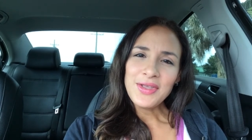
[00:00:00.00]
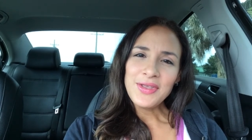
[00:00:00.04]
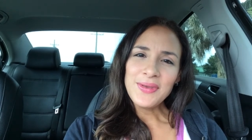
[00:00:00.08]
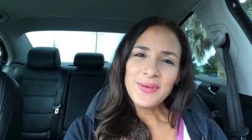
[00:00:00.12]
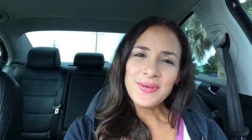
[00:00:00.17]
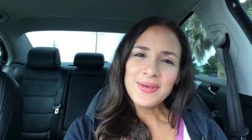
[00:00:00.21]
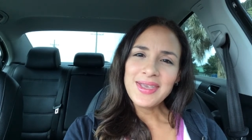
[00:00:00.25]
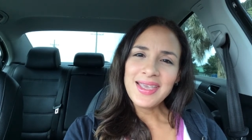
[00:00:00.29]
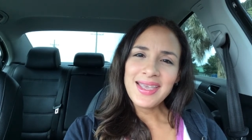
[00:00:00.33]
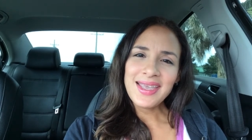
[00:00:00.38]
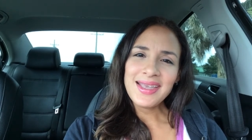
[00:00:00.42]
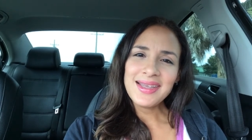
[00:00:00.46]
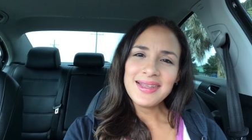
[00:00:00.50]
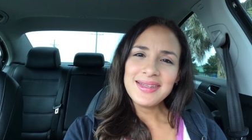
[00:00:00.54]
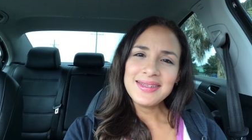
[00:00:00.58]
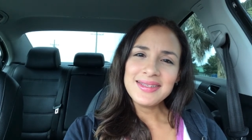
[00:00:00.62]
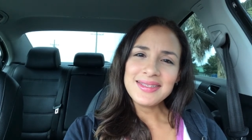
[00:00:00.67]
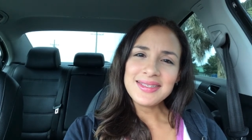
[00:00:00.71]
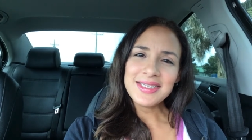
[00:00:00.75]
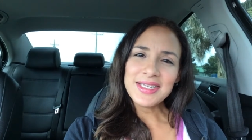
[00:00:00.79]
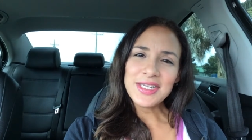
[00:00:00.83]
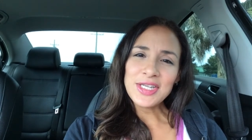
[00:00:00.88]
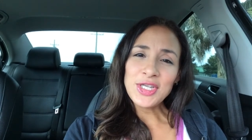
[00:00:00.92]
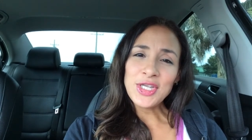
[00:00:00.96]
You
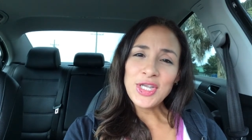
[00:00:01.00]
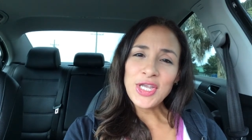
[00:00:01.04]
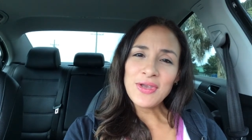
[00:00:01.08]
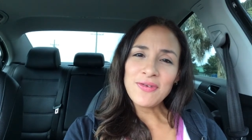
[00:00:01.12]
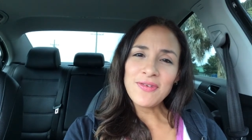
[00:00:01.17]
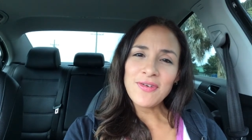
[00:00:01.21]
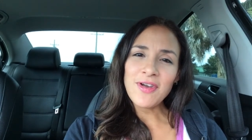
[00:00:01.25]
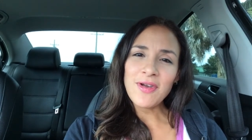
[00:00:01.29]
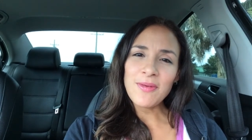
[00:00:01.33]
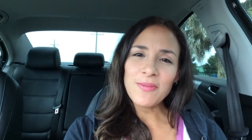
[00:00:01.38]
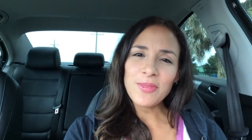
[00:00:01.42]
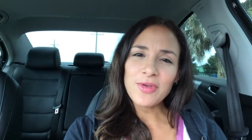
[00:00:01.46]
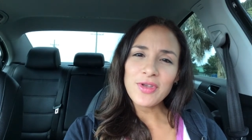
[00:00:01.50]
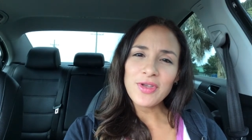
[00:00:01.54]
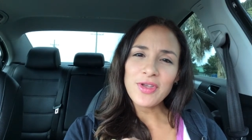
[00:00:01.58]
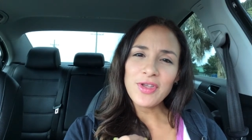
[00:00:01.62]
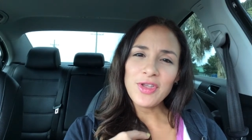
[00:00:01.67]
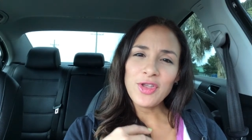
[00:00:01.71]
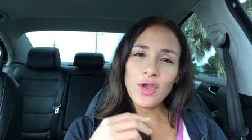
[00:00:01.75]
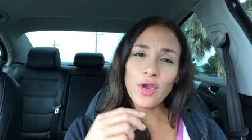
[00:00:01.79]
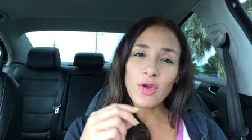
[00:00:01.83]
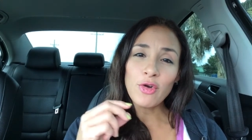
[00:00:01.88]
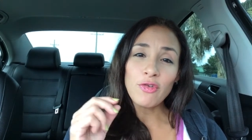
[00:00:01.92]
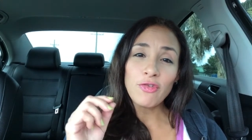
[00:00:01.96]
can't give up
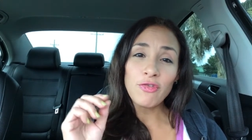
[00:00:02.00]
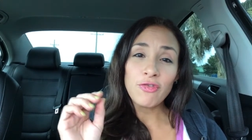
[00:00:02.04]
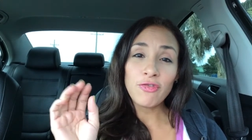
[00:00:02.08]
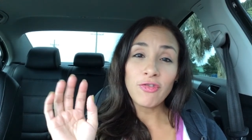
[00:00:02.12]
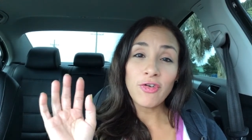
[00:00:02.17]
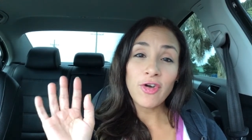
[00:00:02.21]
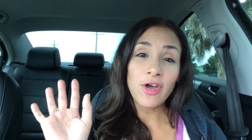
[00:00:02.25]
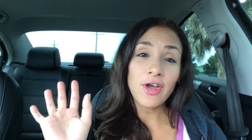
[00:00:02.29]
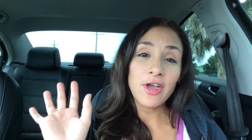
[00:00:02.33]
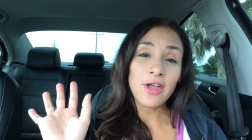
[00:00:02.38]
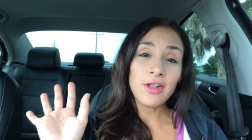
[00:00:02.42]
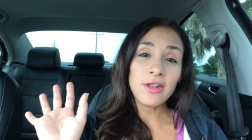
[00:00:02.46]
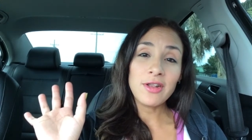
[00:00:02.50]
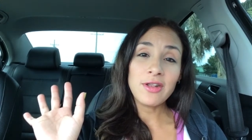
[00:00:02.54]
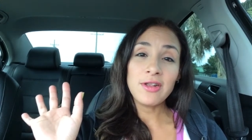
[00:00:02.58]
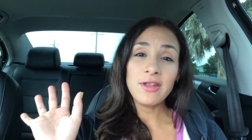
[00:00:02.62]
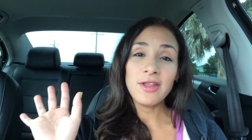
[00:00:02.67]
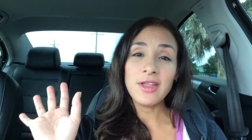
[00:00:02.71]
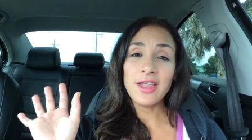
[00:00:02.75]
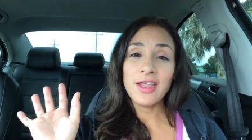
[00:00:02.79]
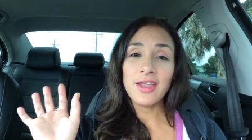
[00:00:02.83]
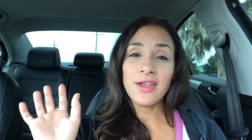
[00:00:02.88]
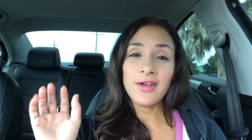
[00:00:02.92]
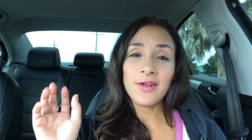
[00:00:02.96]
your
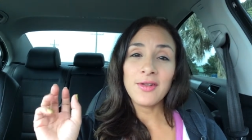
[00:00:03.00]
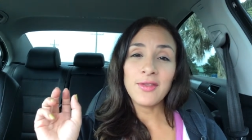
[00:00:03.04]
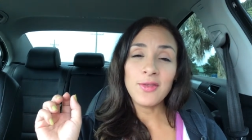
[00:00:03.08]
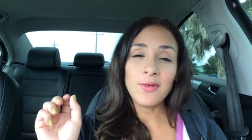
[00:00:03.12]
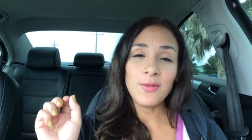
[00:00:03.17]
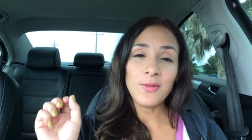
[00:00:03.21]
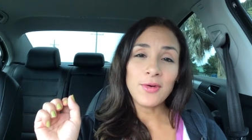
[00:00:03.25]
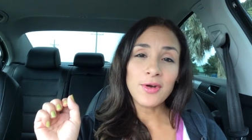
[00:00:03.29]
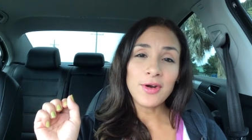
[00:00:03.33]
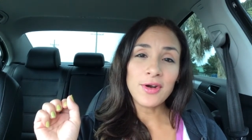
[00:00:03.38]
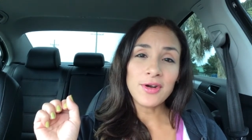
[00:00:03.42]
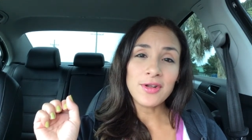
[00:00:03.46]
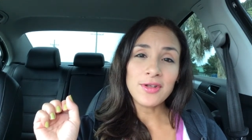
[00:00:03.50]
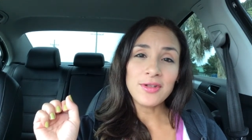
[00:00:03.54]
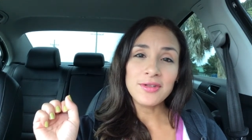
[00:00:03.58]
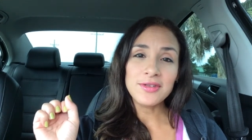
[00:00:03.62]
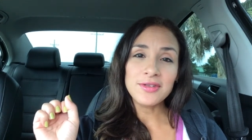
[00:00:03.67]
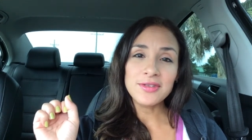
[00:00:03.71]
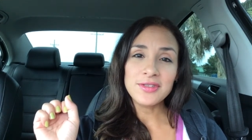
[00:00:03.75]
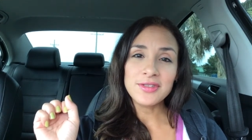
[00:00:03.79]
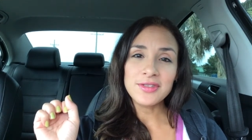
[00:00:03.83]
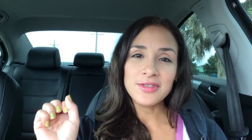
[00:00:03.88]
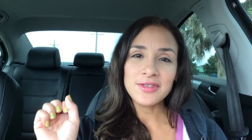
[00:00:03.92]
fun here in the world